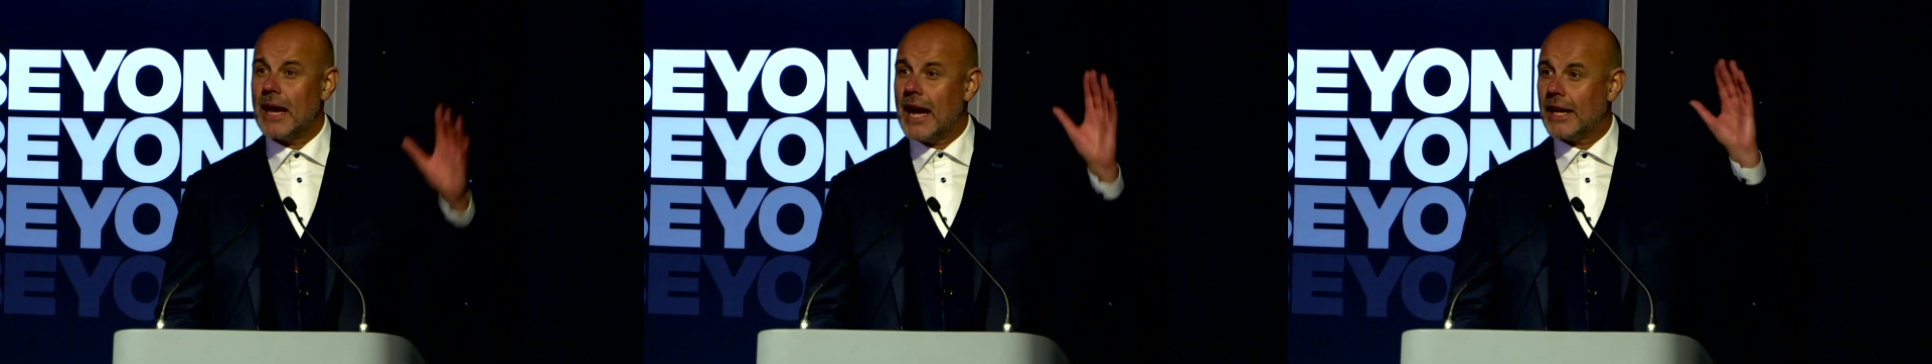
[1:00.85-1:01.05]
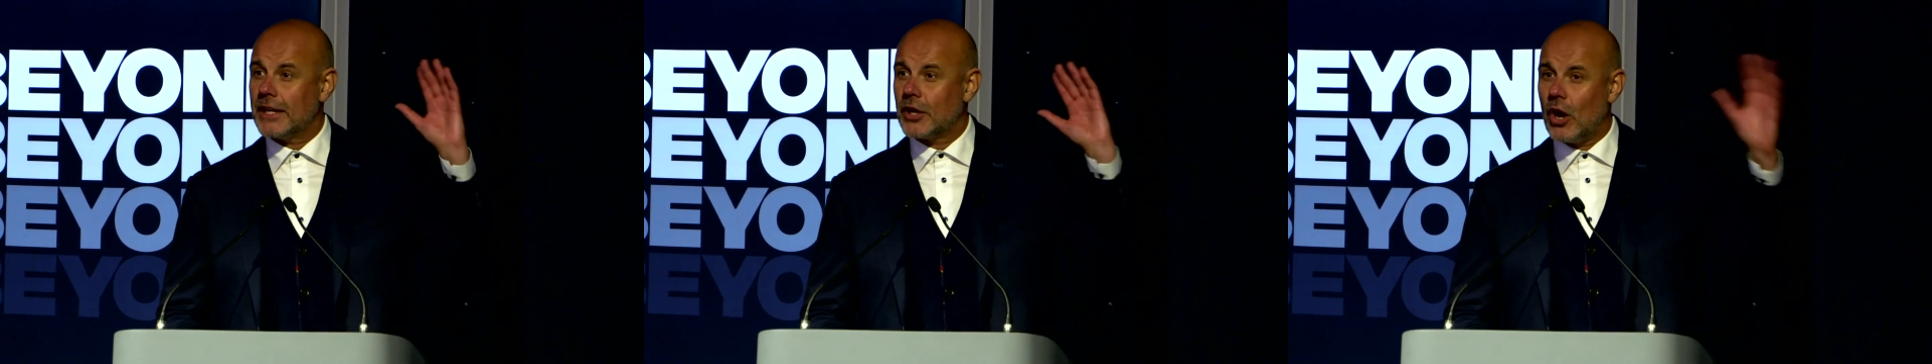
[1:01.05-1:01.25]

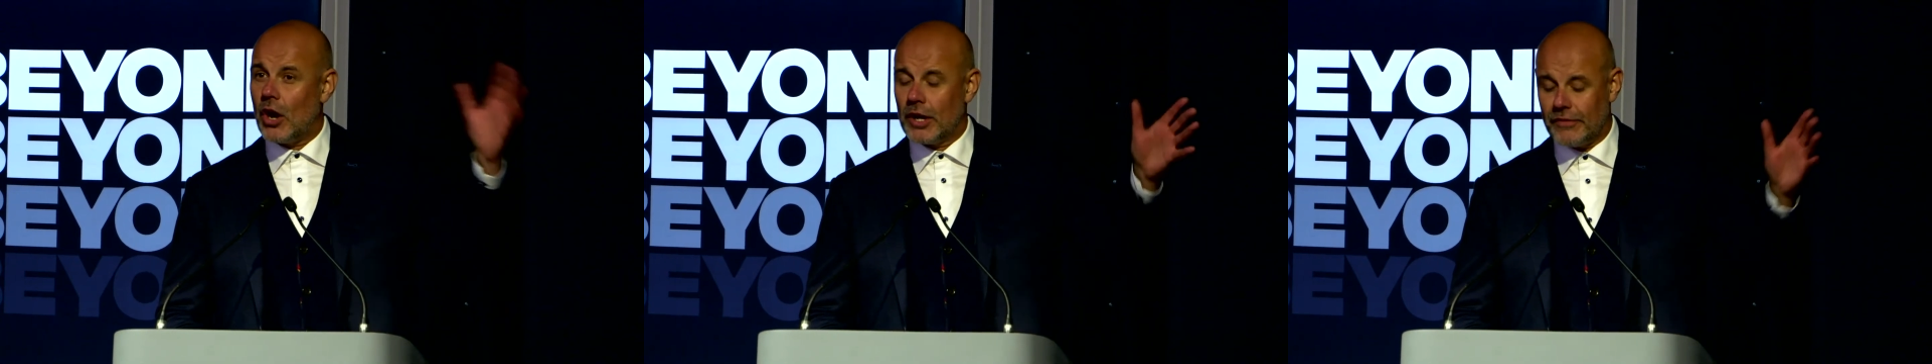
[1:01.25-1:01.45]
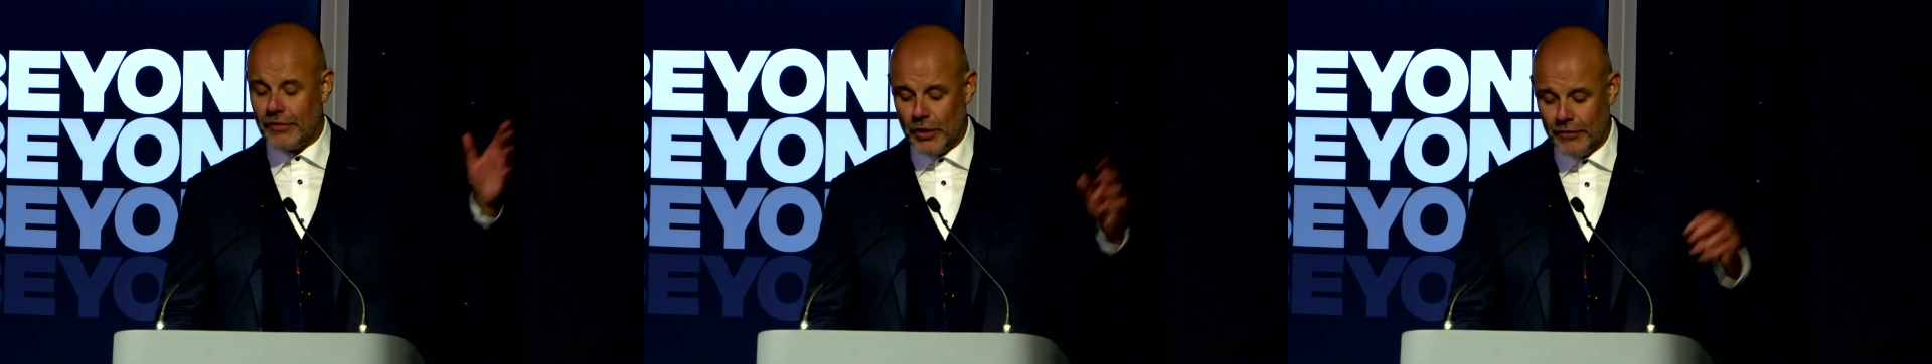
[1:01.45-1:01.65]
at
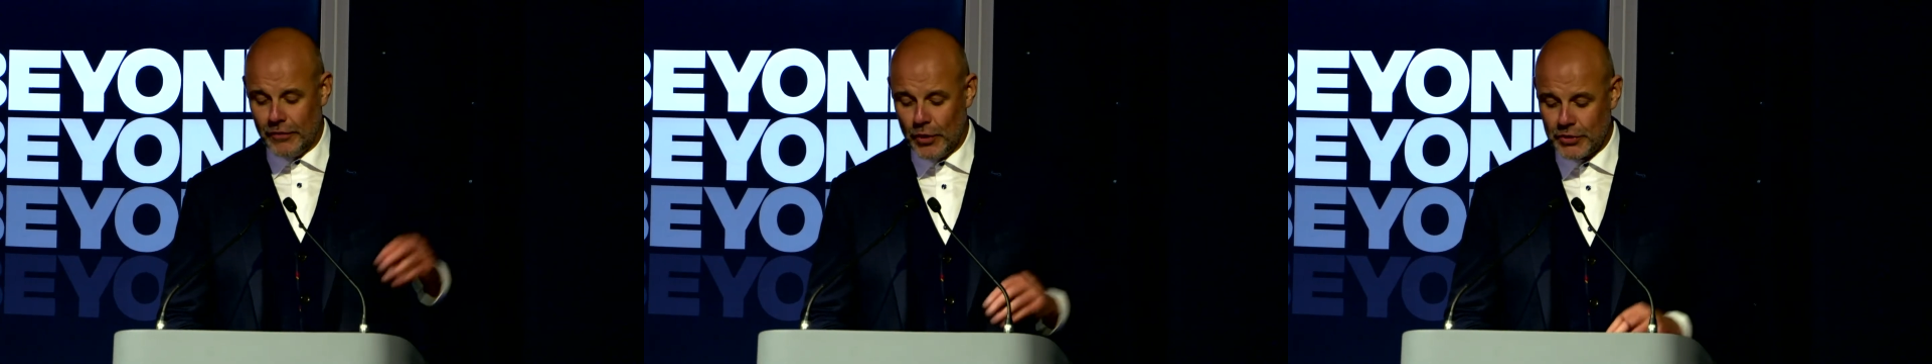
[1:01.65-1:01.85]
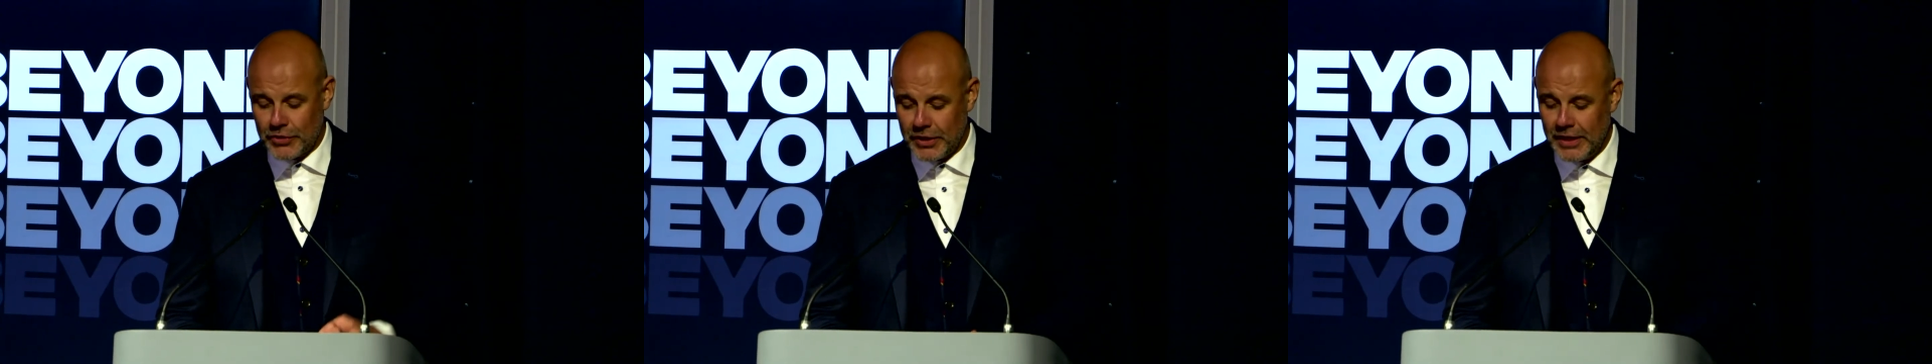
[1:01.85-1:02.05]
Cardiff
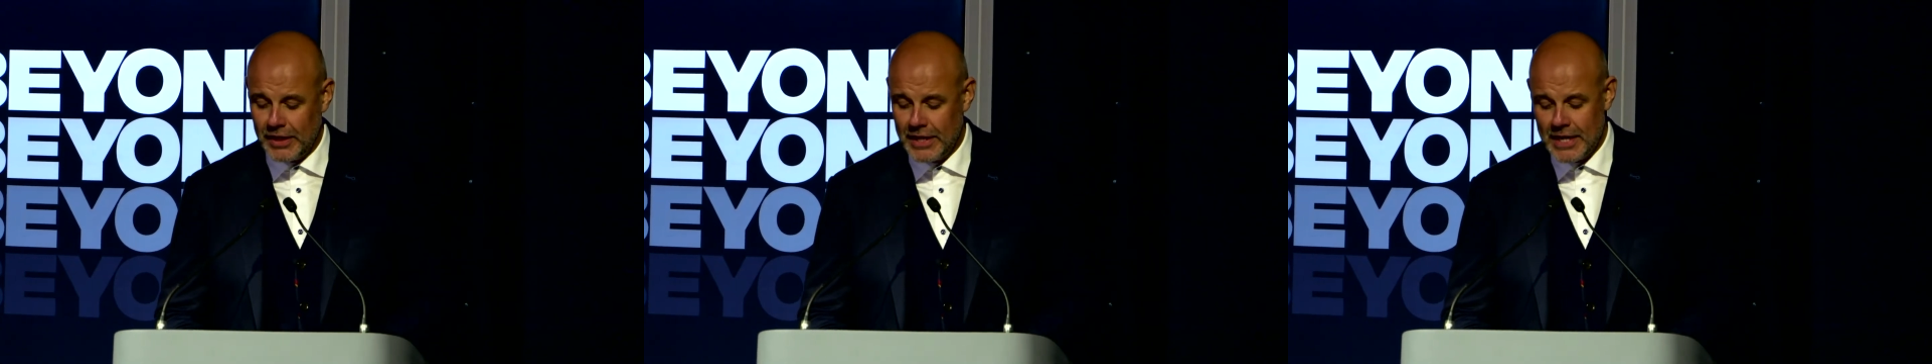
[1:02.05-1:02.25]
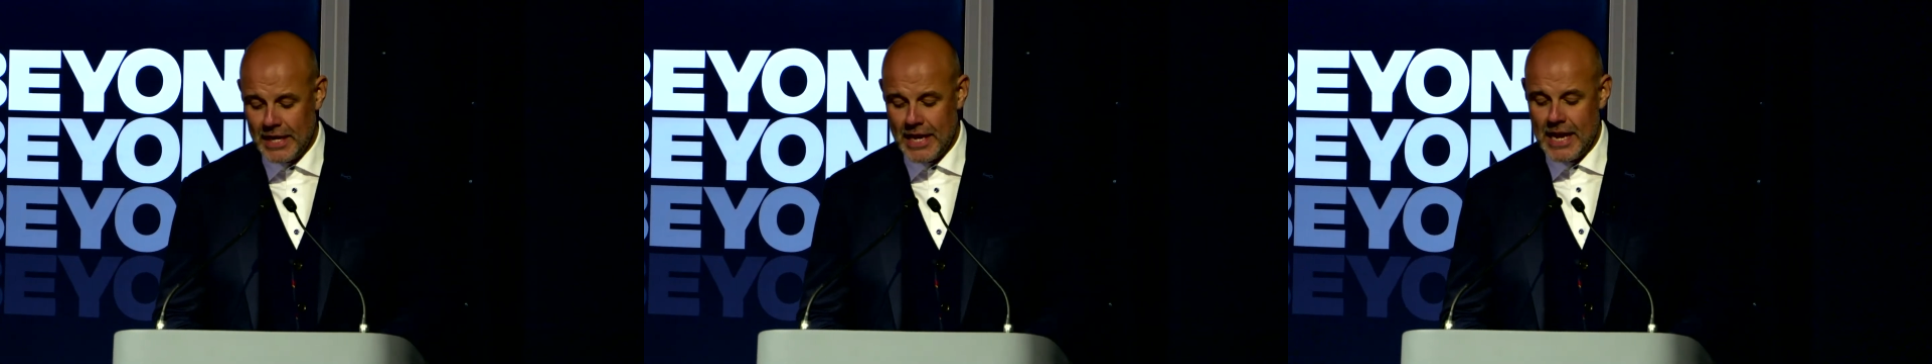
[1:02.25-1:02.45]
University,
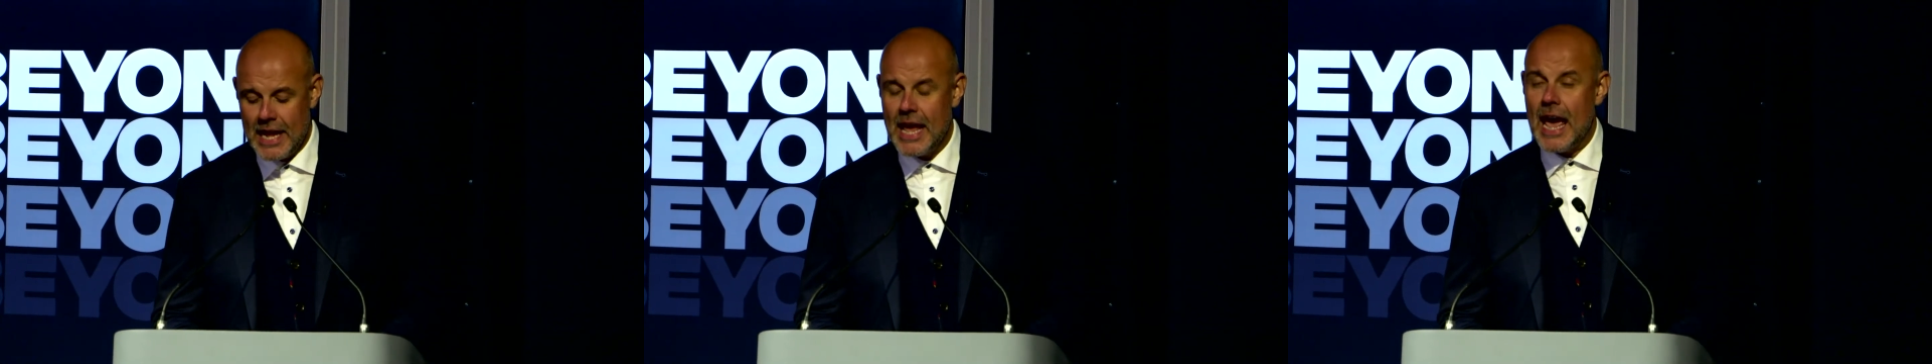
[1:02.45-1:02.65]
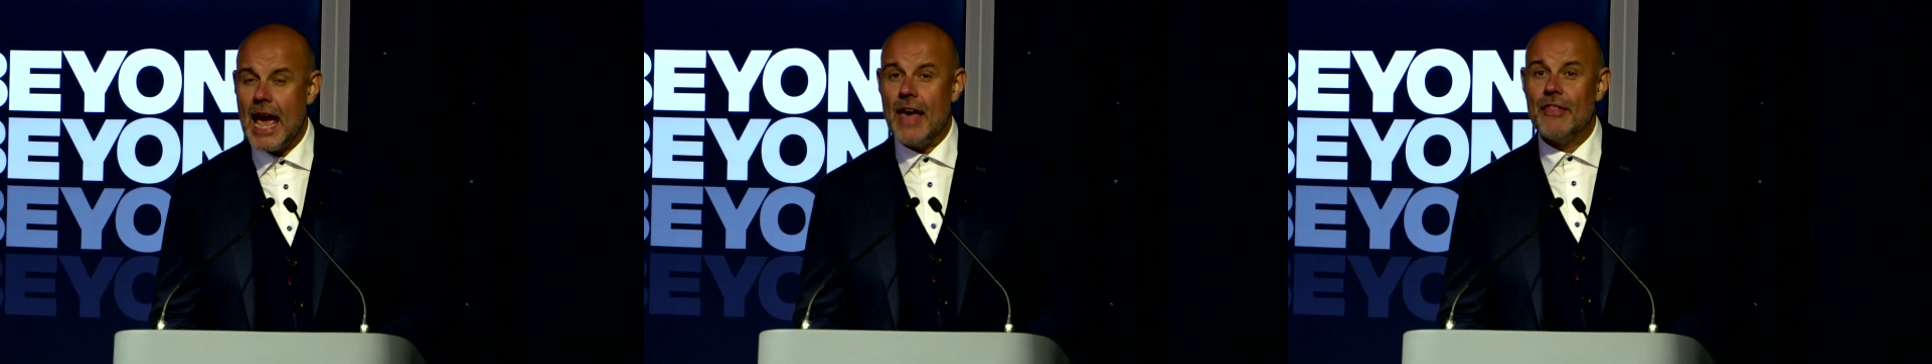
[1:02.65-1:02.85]

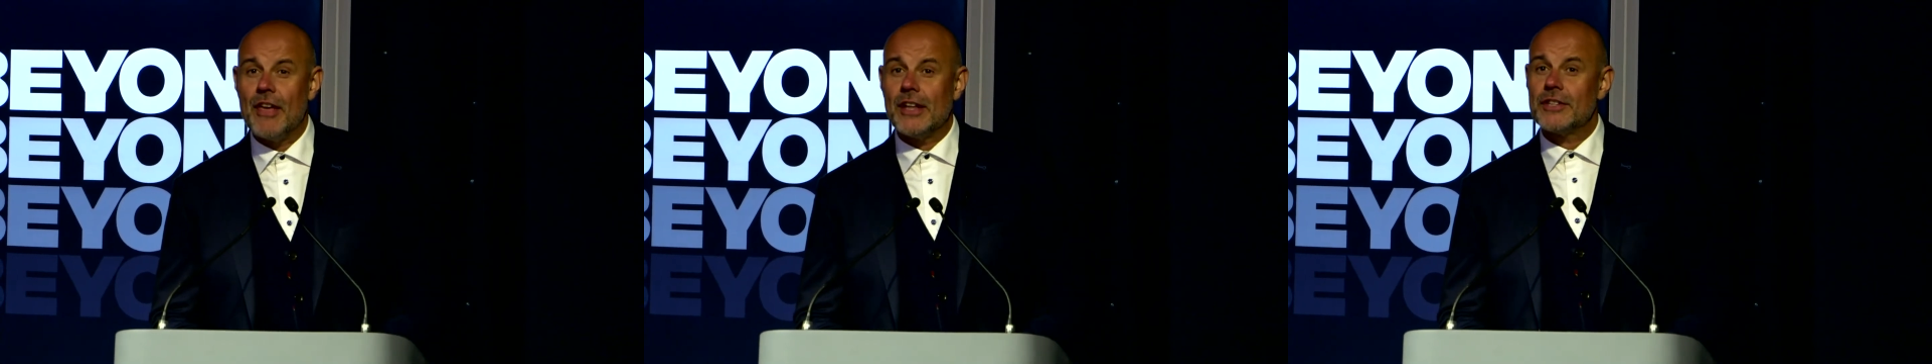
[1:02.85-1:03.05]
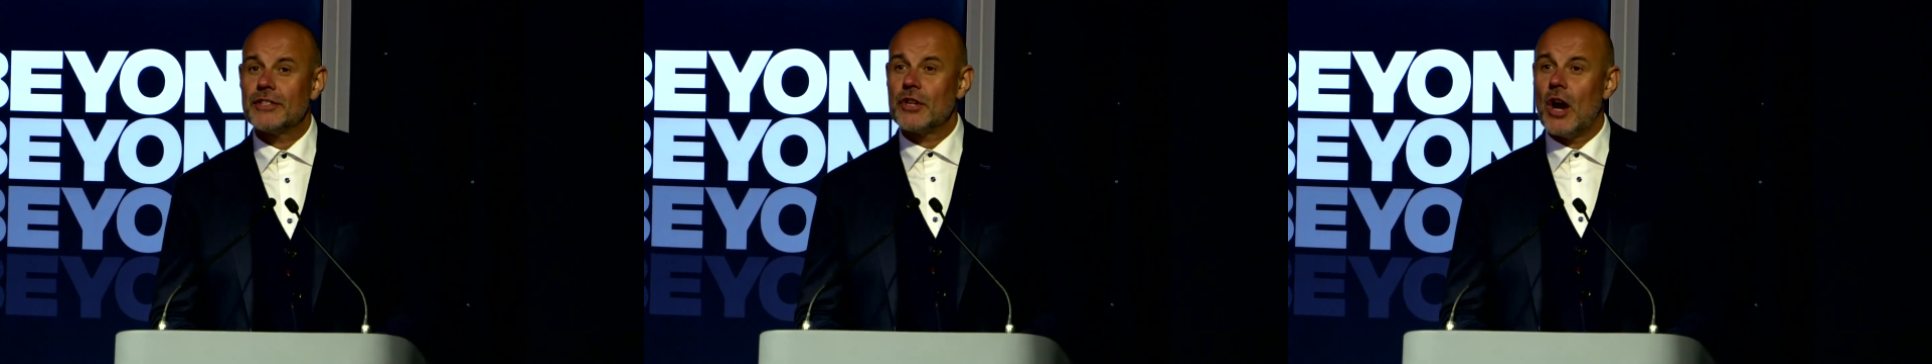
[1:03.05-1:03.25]
and
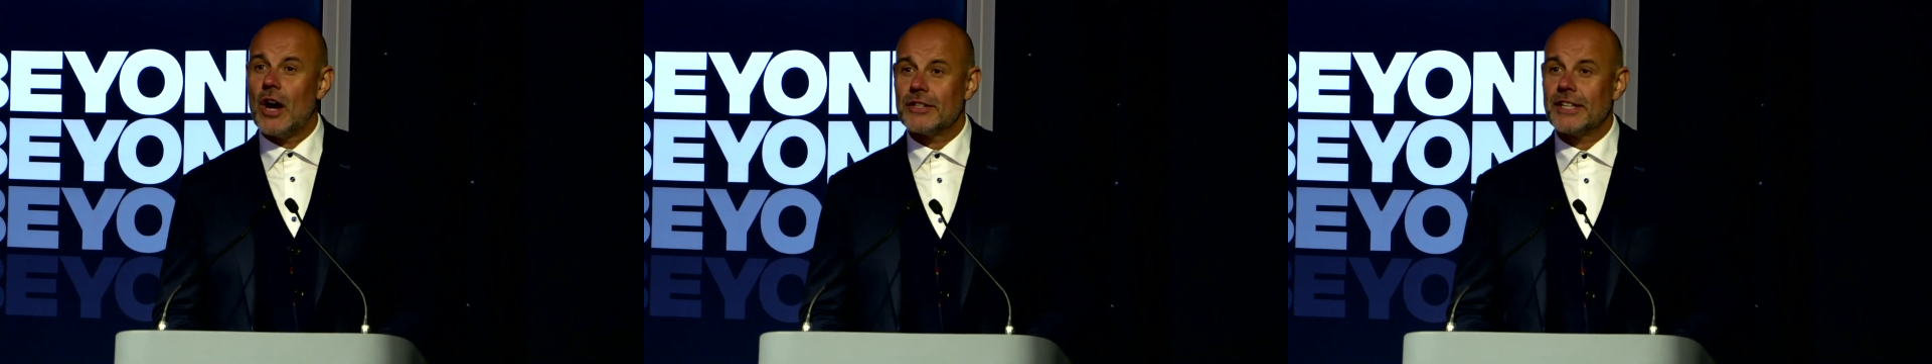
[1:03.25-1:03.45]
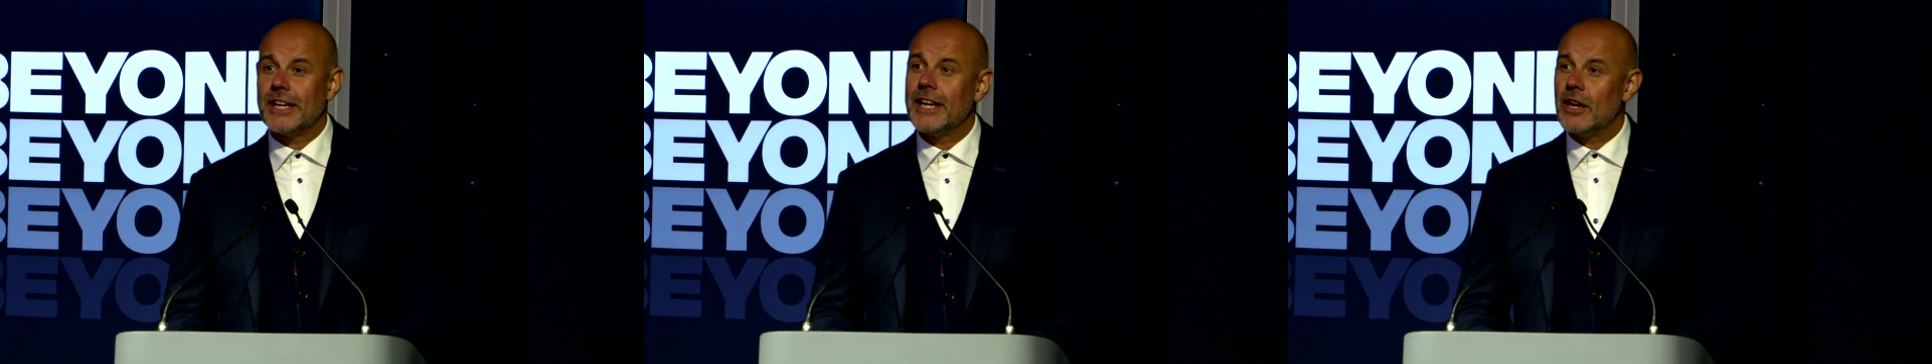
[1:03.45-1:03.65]
then
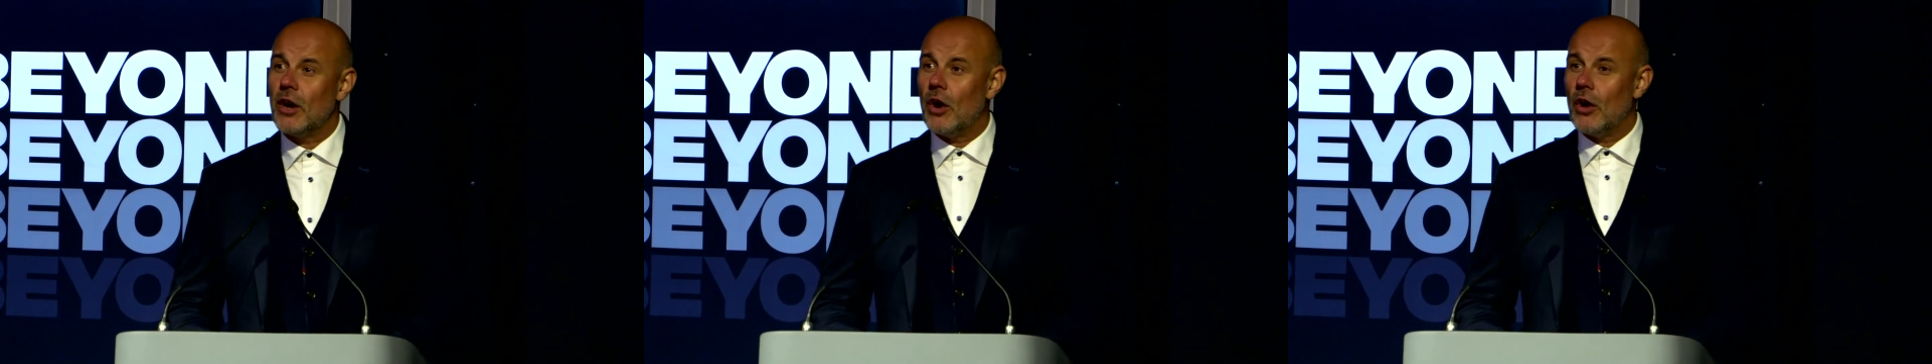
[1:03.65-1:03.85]
starting